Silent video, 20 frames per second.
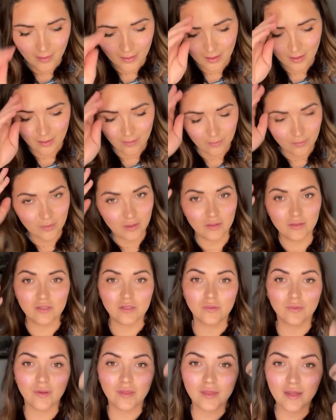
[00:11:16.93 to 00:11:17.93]
And what I'll do
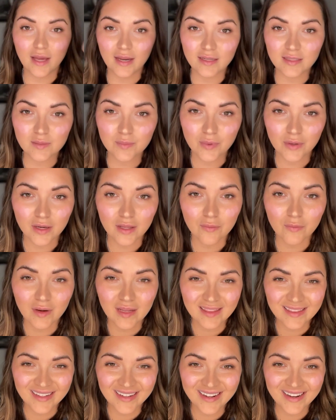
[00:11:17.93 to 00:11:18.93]
with that is put it right
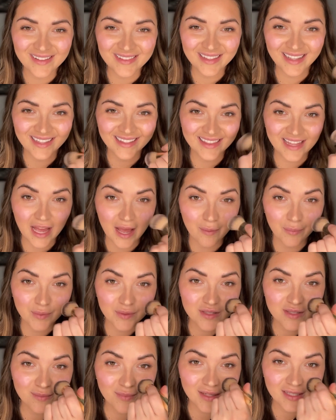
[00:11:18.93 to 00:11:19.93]
there on like the apples of
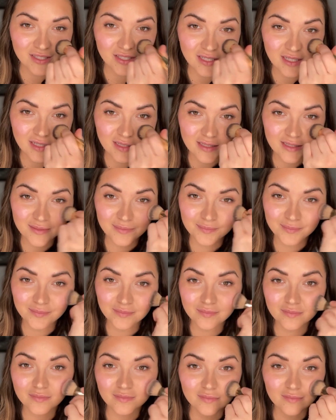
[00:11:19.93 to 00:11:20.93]
my cheeks,
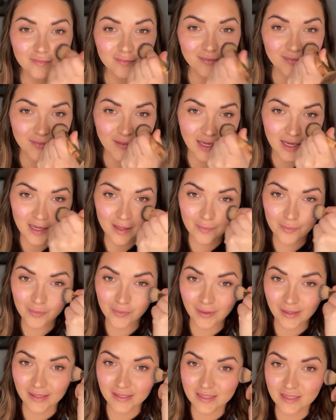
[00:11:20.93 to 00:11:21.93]
and it
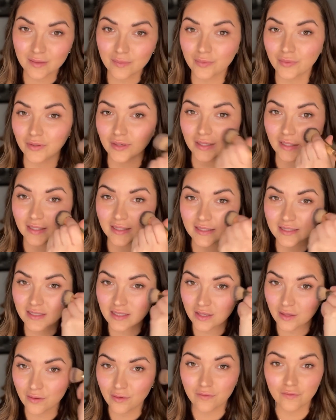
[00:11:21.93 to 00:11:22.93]
brings the prettiest
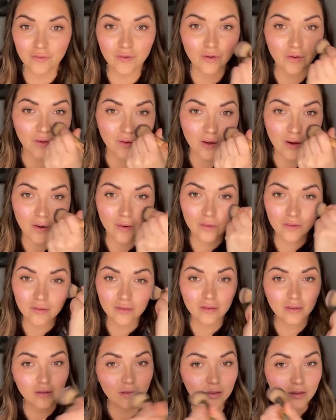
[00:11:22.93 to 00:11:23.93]
youthful glow
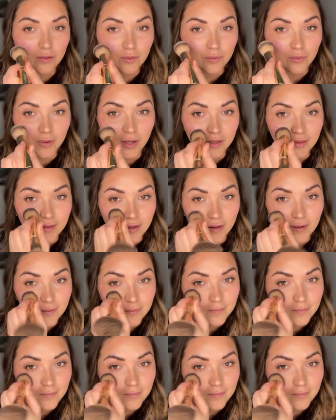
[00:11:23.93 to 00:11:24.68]
right there.